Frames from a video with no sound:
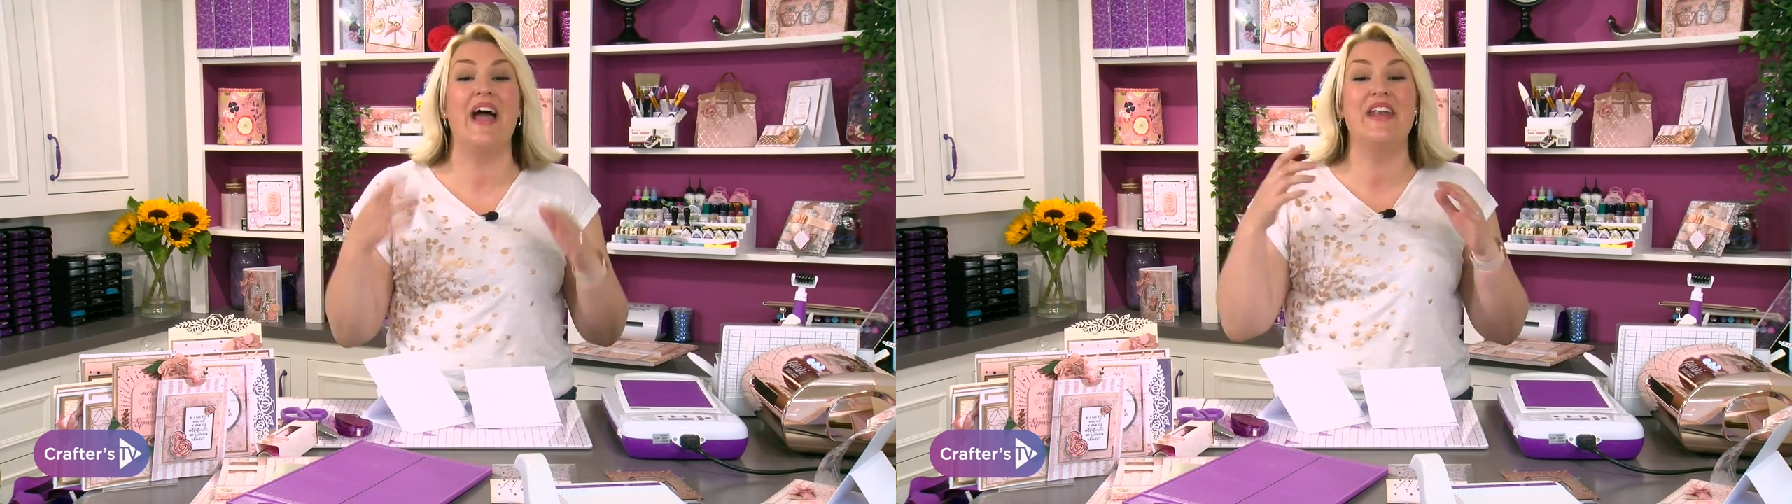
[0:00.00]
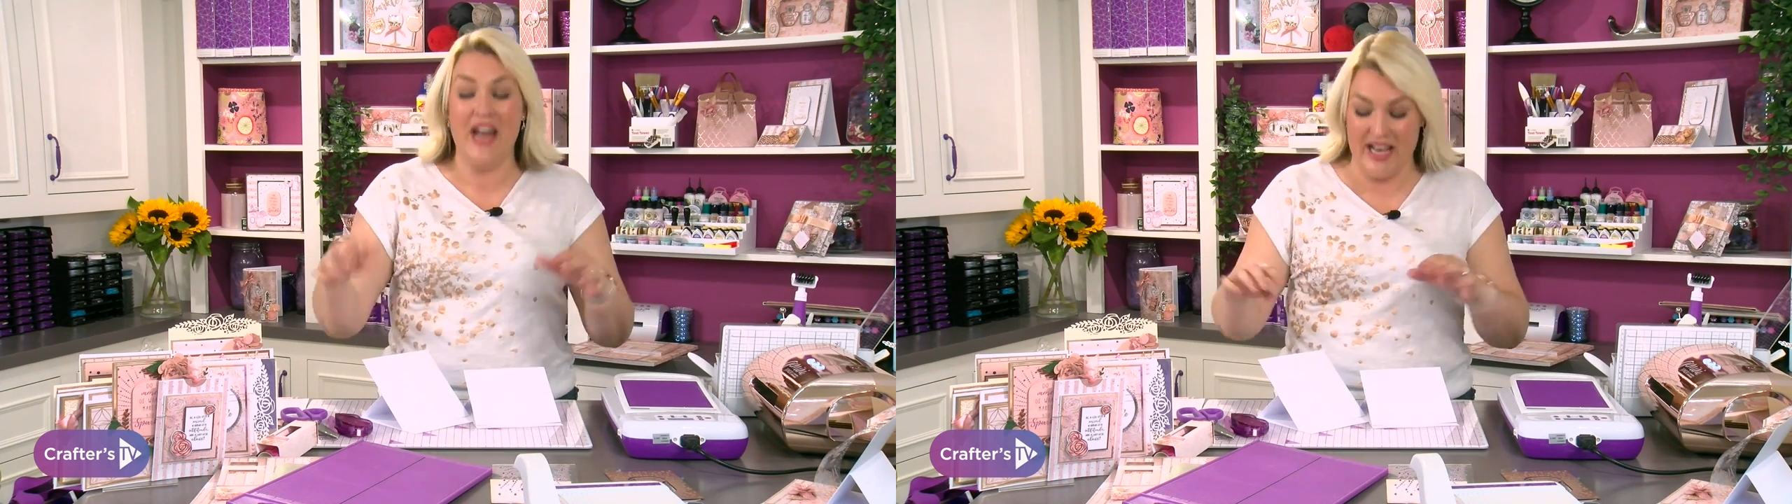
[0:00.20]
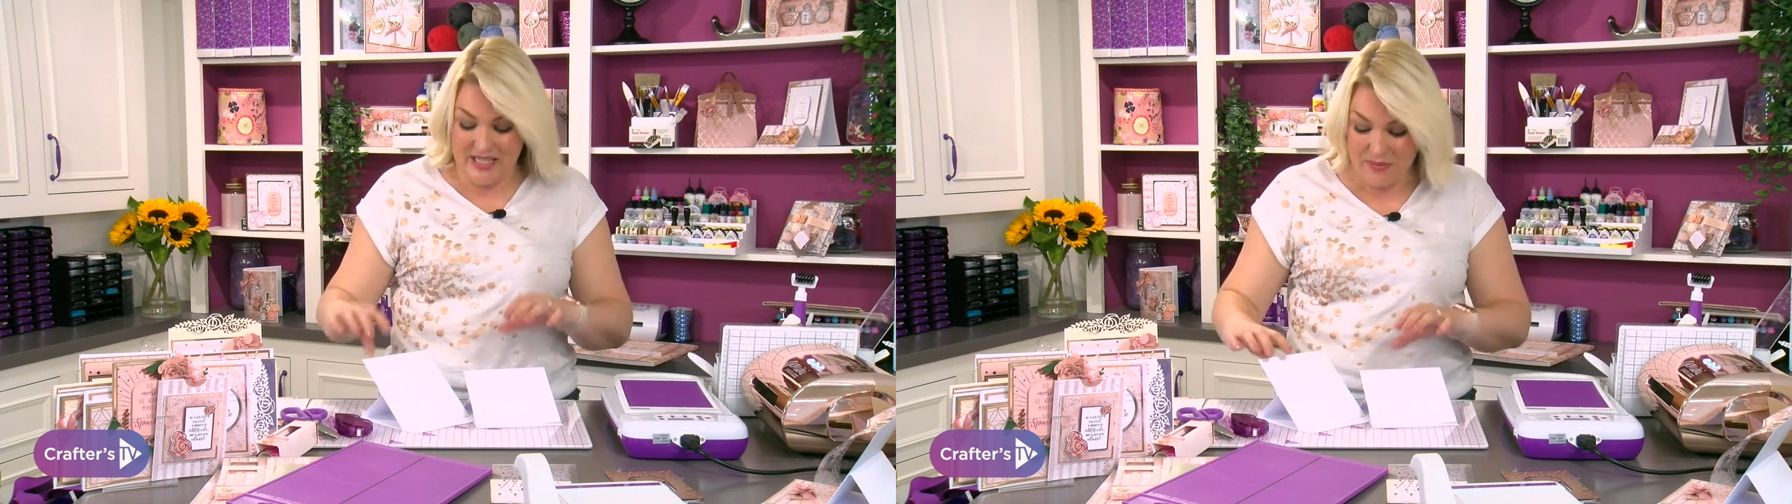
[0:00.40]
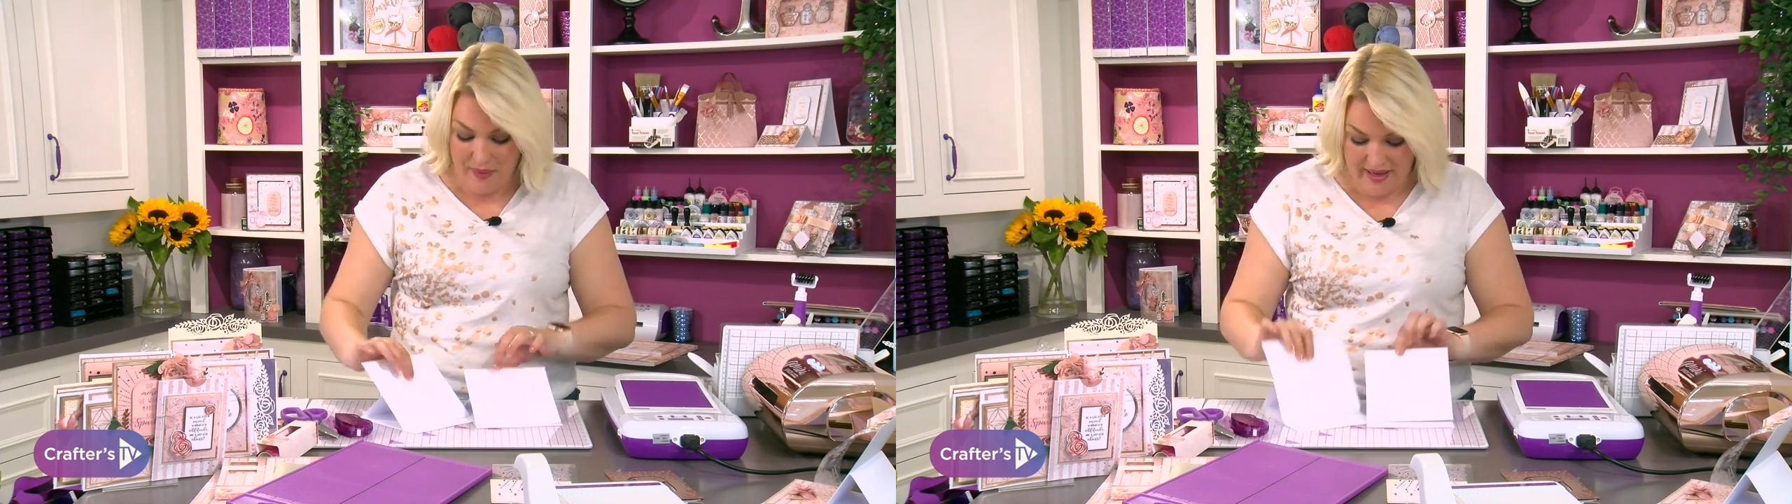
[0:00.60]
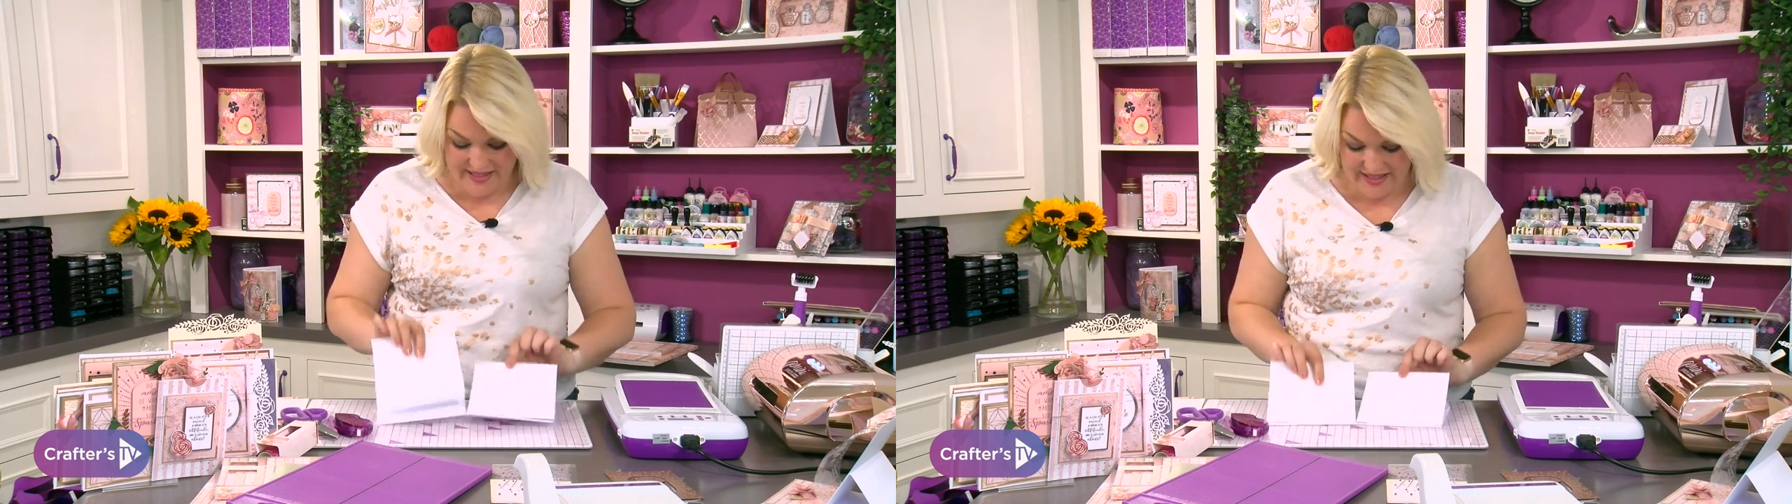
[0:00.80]
a nice
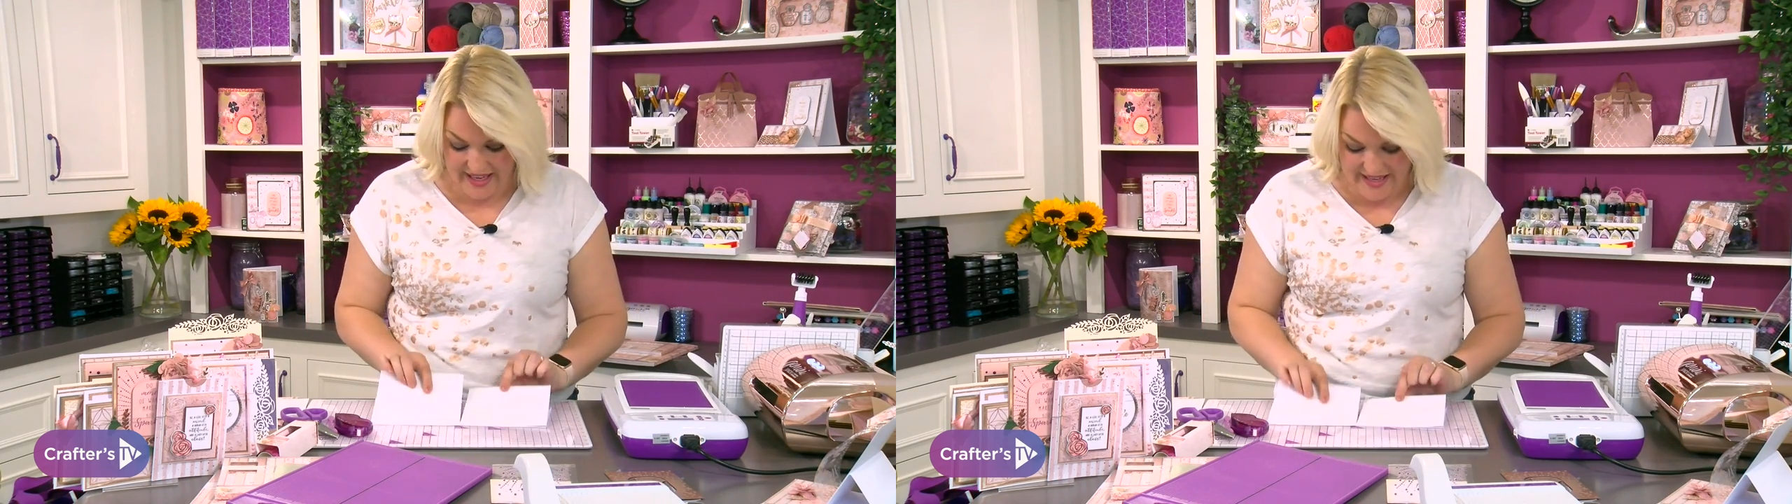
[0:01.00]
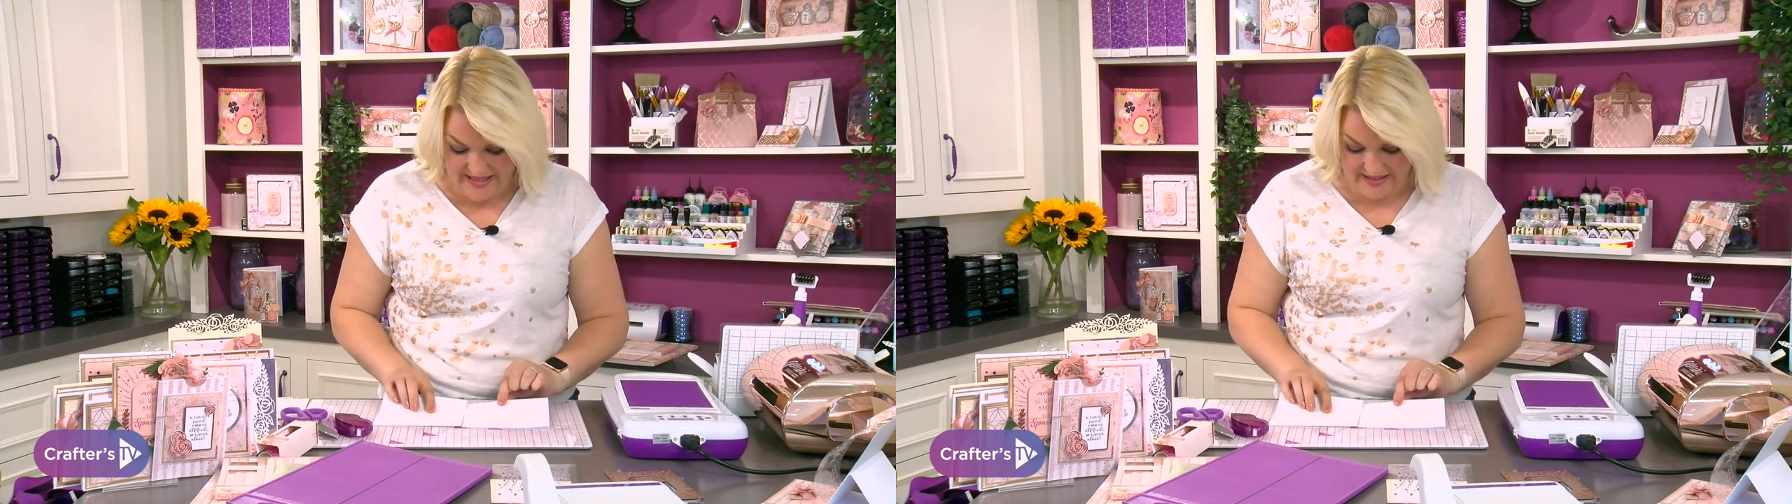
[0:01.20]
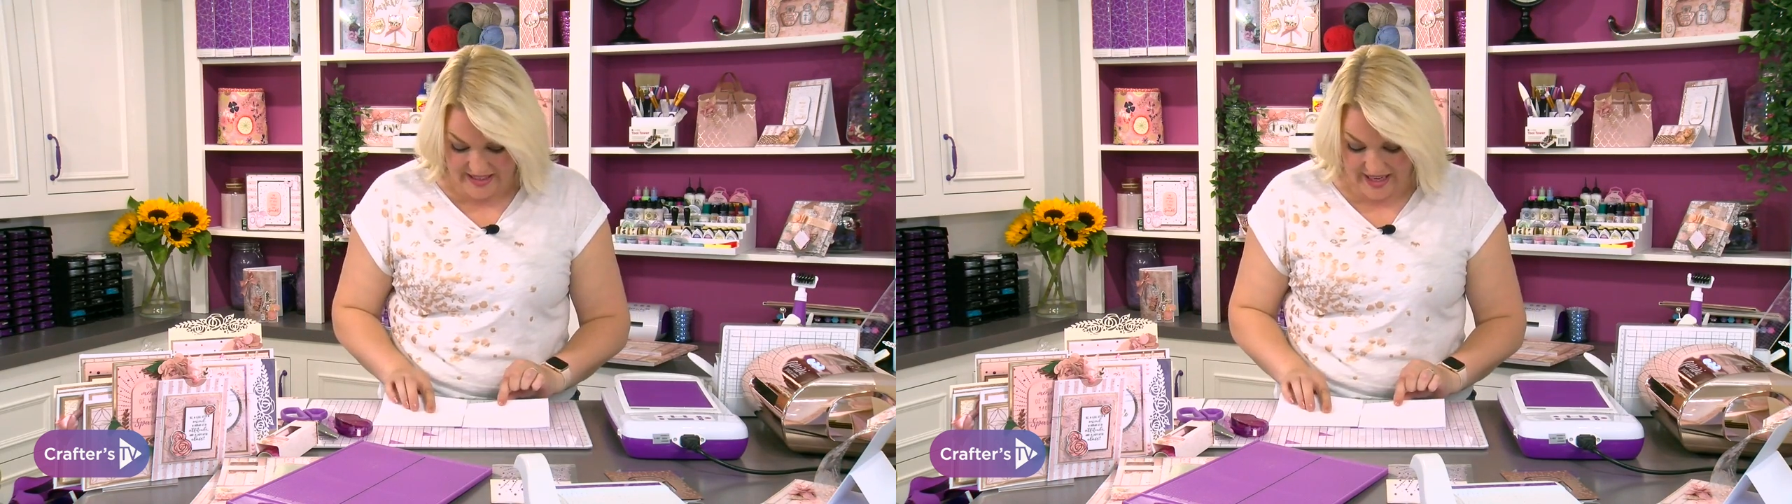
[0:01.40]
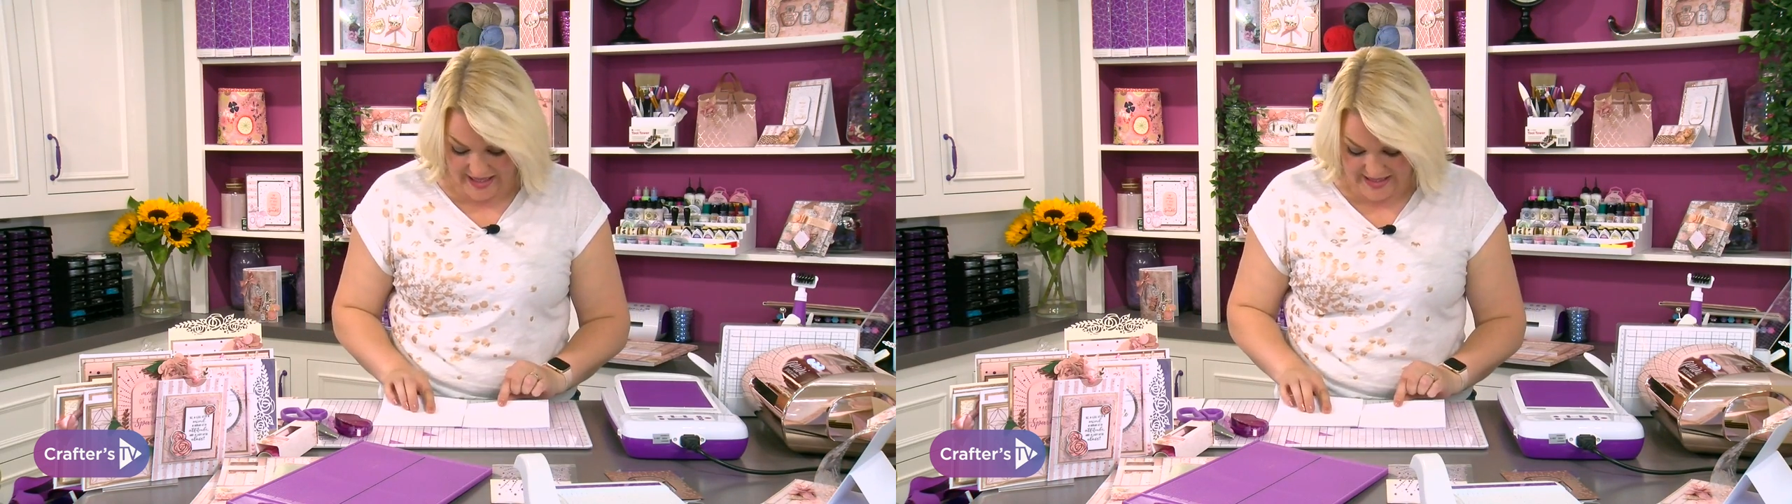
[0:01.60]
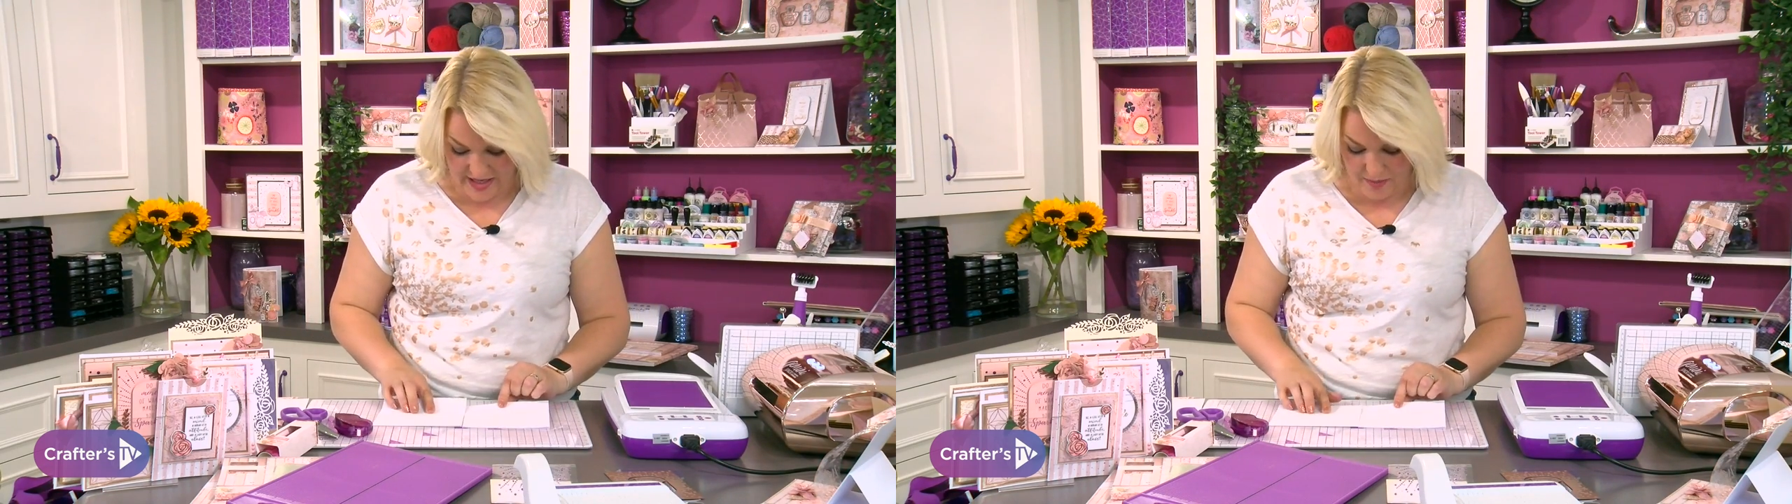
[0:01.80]
basic easel
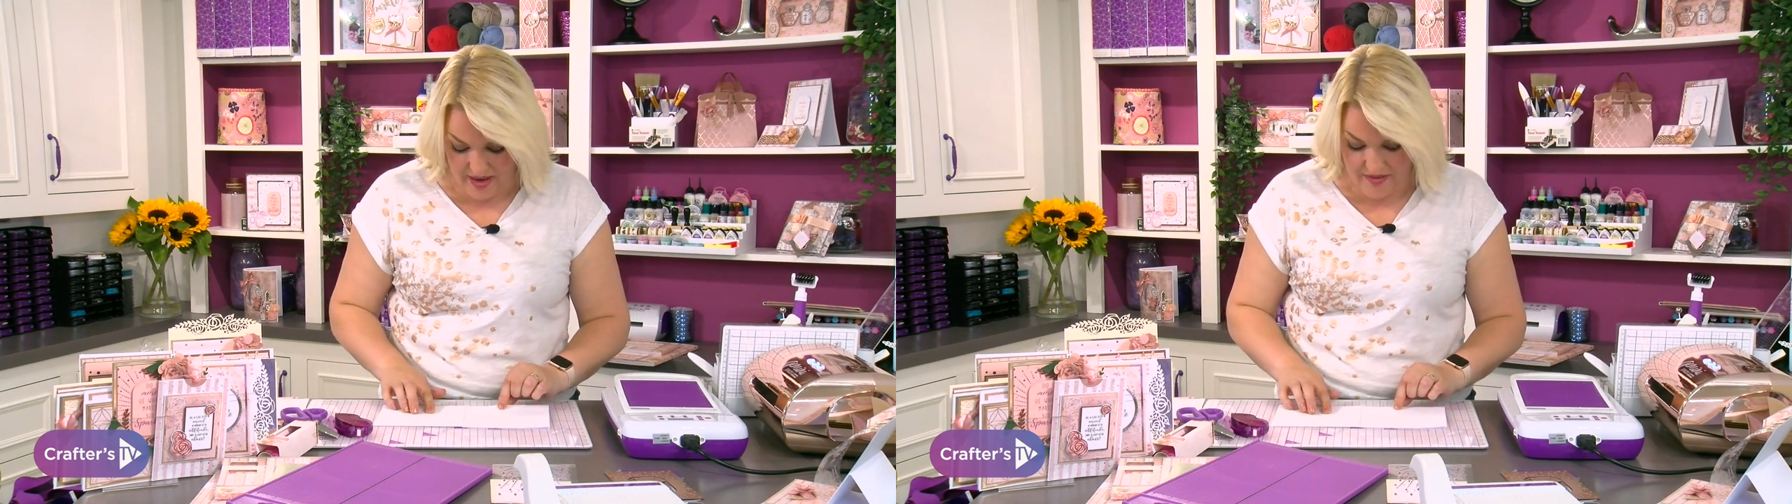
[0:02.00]
card anyway.